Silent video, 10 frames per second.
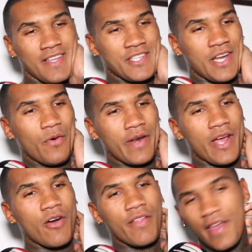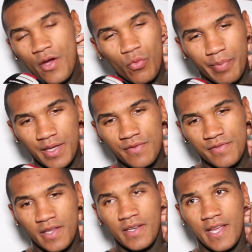Do you know what? They're, they all
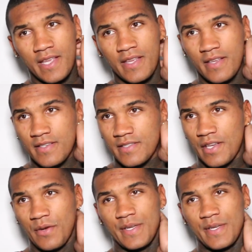beefed, don't they? So